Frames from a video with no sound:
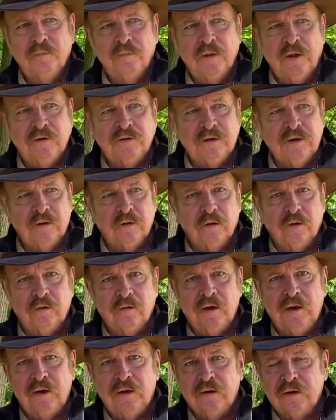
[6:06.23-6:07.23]
They still are
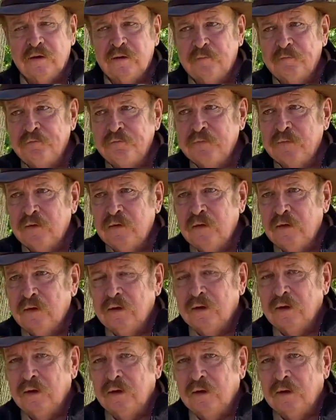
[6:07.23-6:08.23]
around.
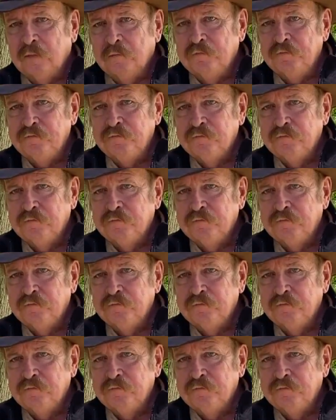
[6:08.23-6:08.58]
A